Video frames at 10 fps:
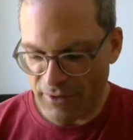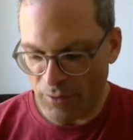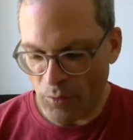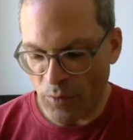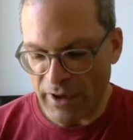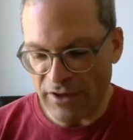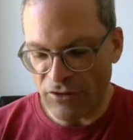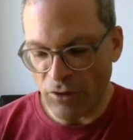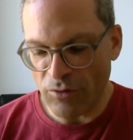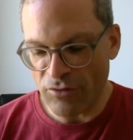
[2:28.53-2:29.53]
we
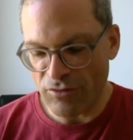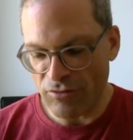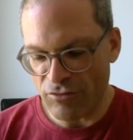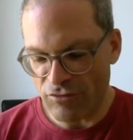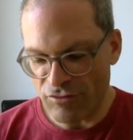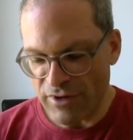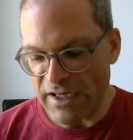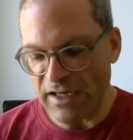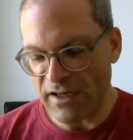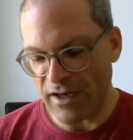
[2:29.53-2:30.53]
don't
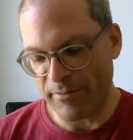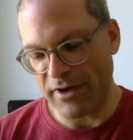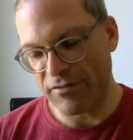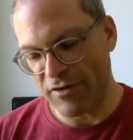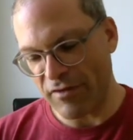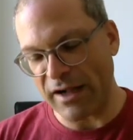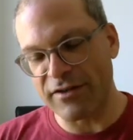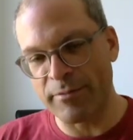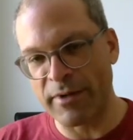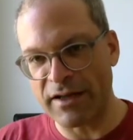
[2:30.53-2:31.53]
really, if
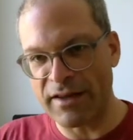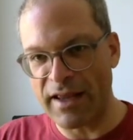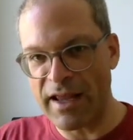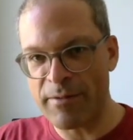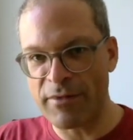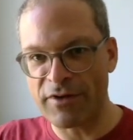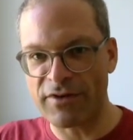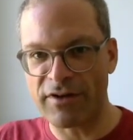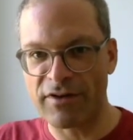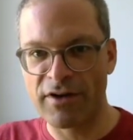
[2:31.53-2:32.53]
ultimately the aim is
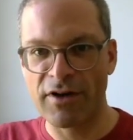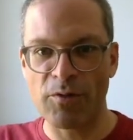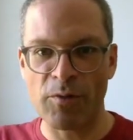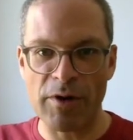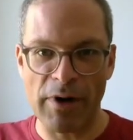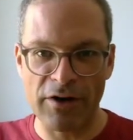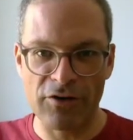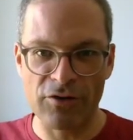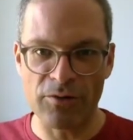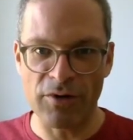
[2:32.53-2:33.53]
that we want
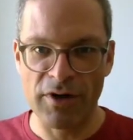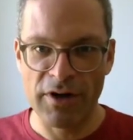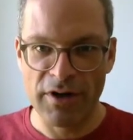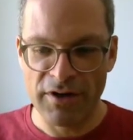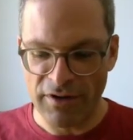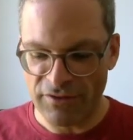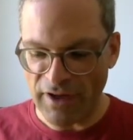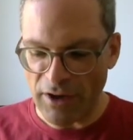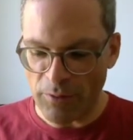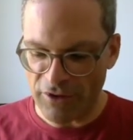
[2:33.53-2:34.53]
to
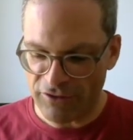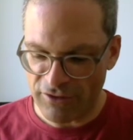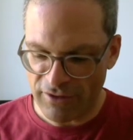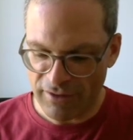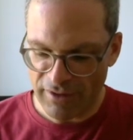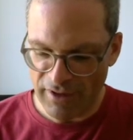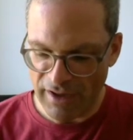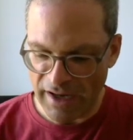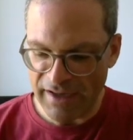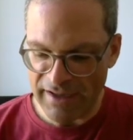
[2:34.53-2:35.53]
distinguish
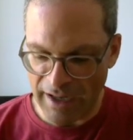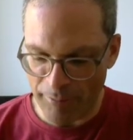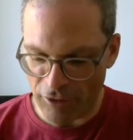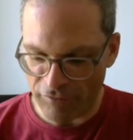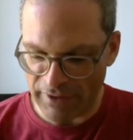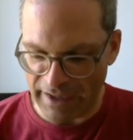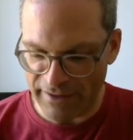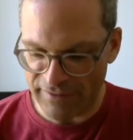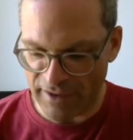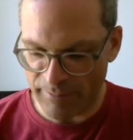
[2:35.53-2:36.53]
any number of line
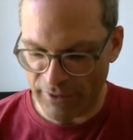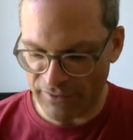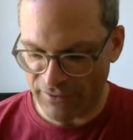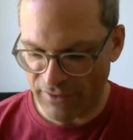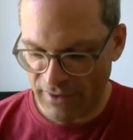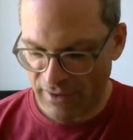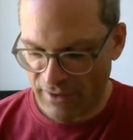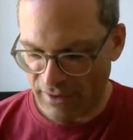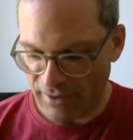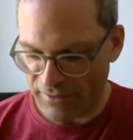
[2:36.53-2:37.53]
segments
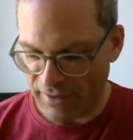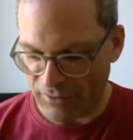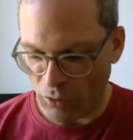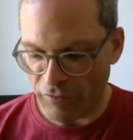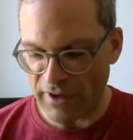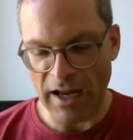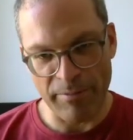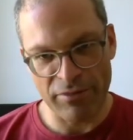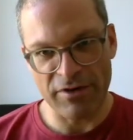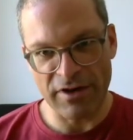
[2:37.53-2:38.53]
that
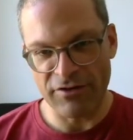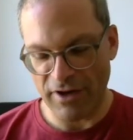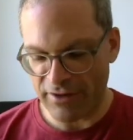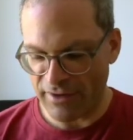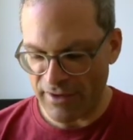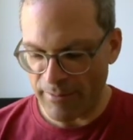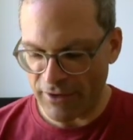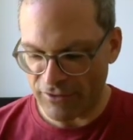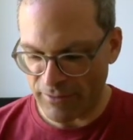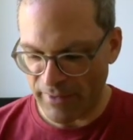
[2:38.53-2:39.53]
overlap each other in the
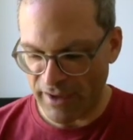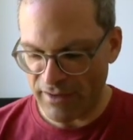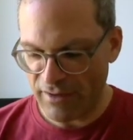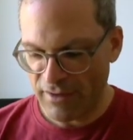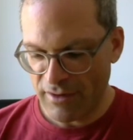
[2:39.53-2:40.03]
image domain,